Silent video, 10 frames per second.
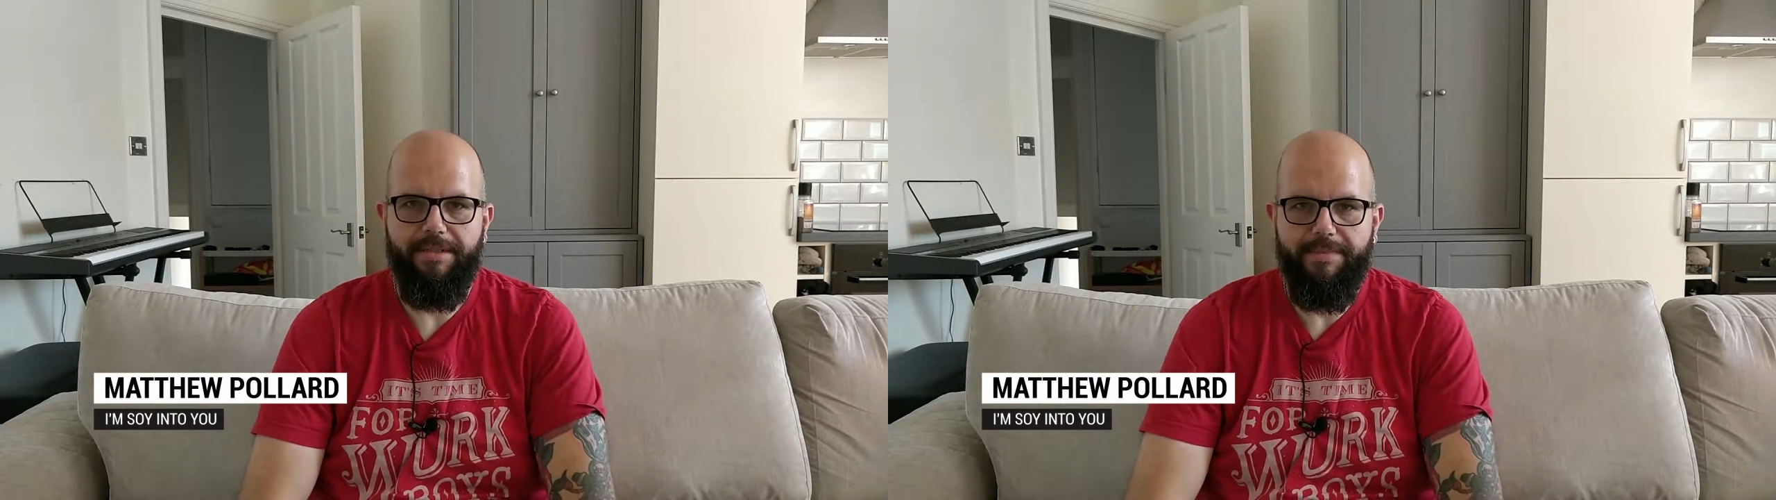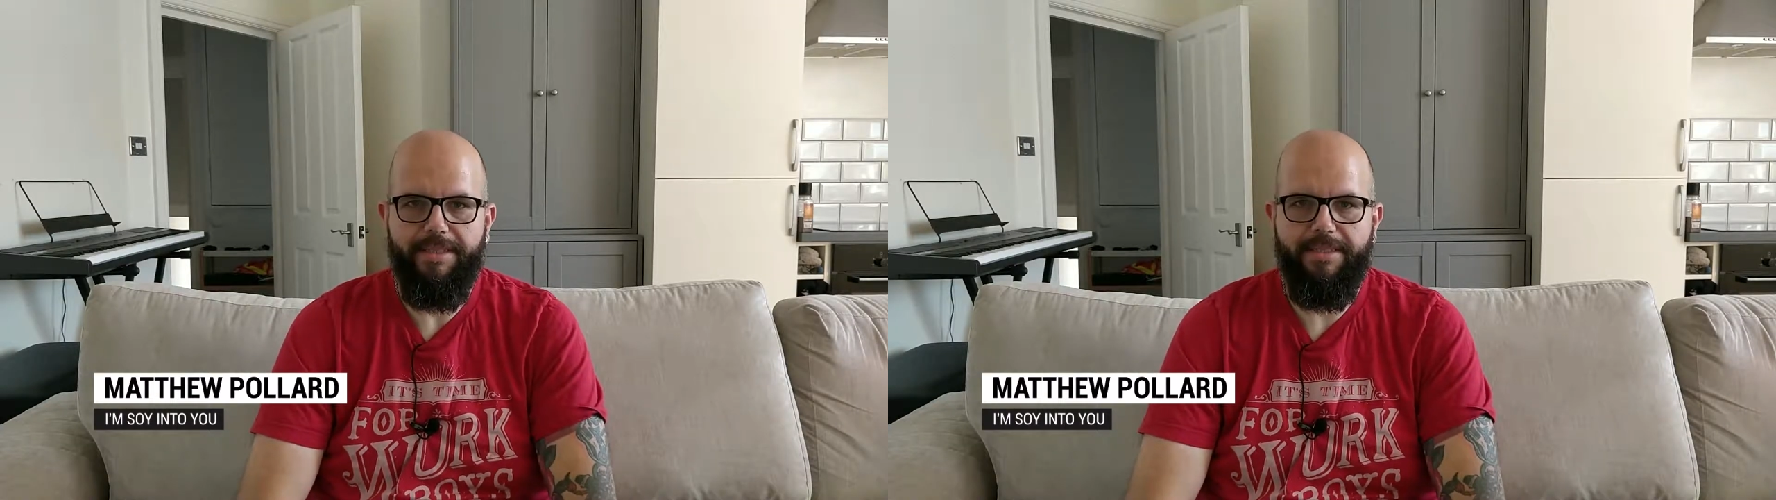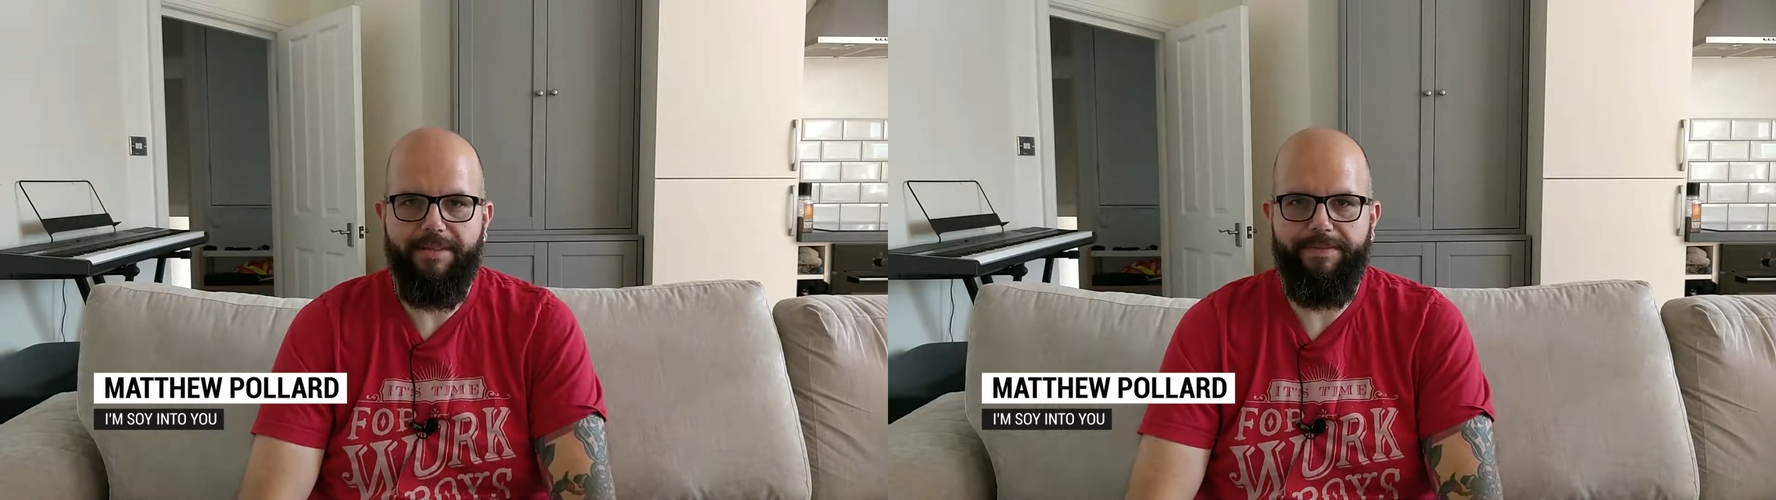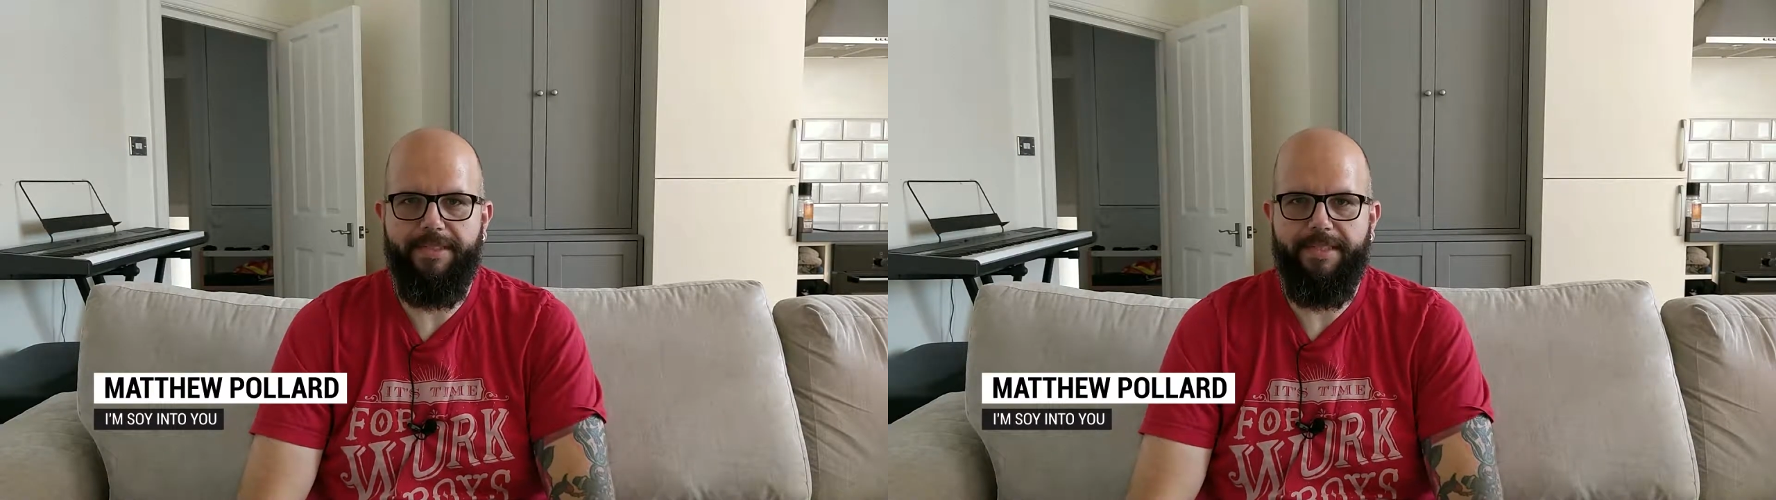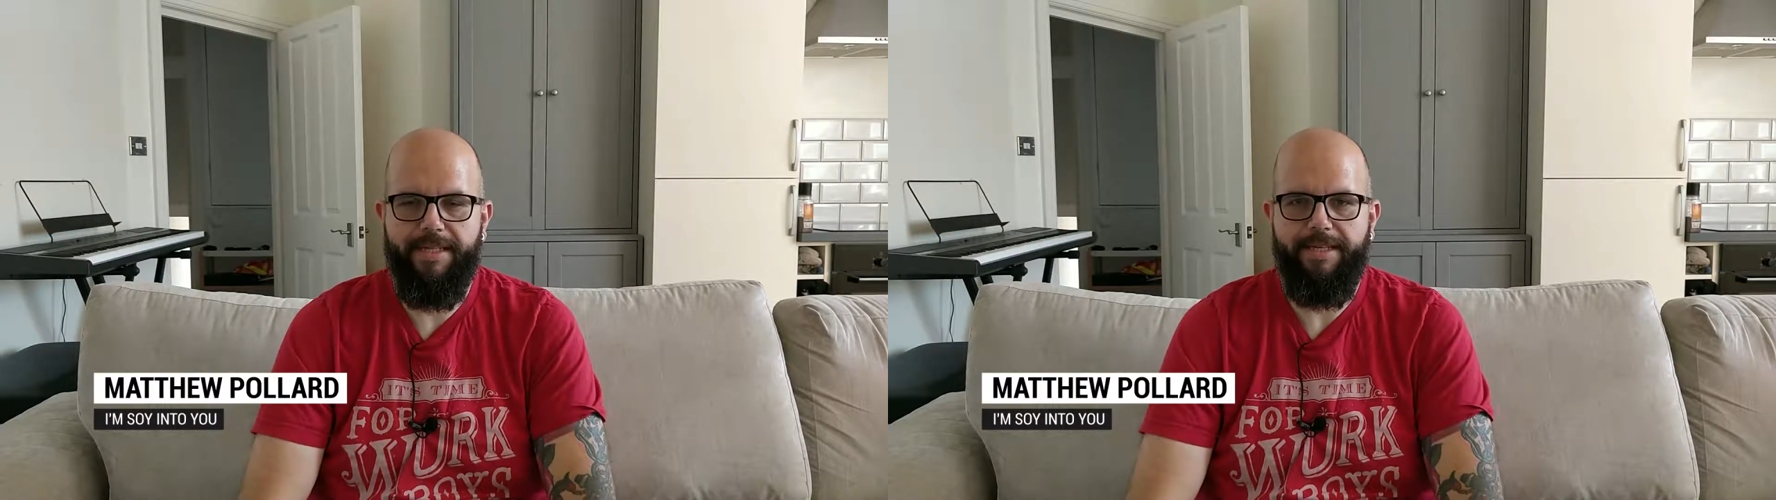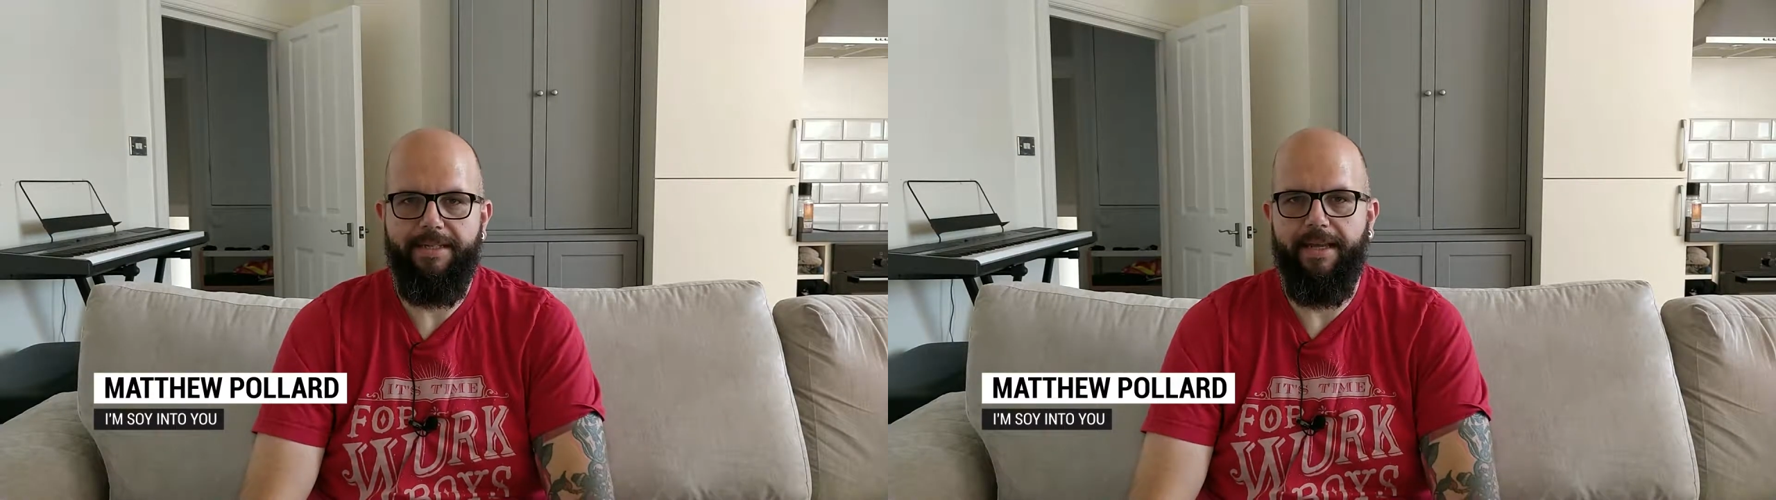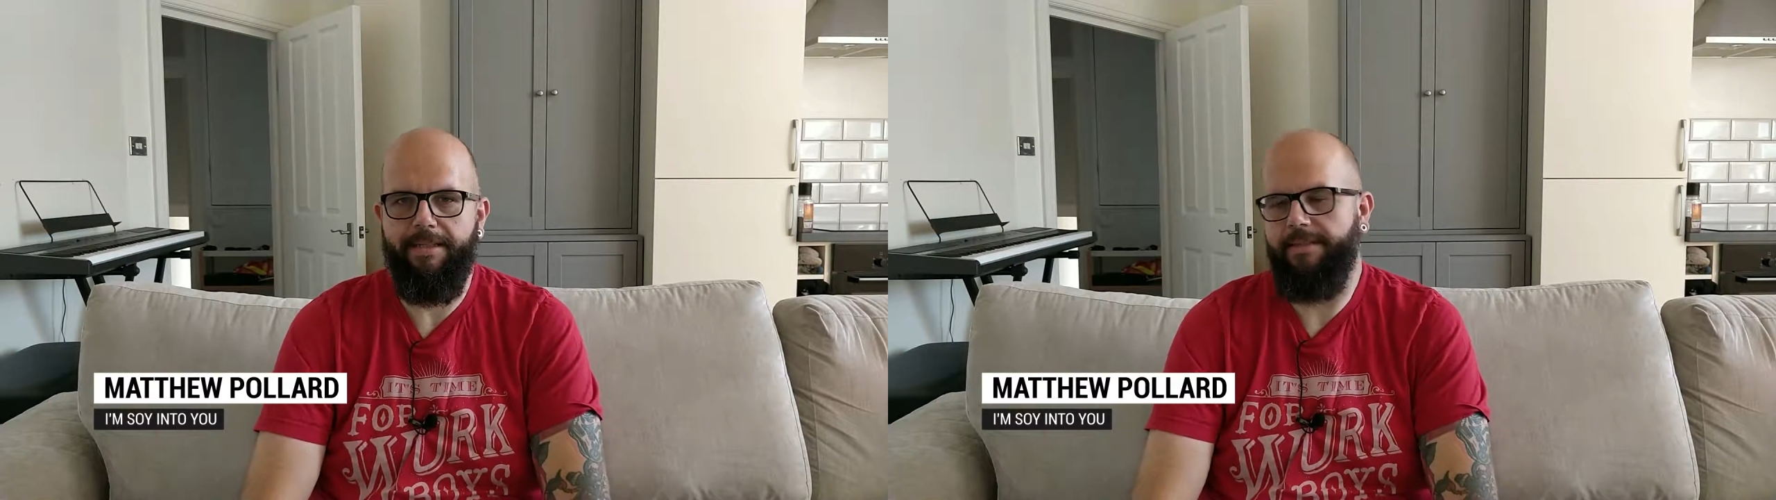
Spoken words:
on my sofa today,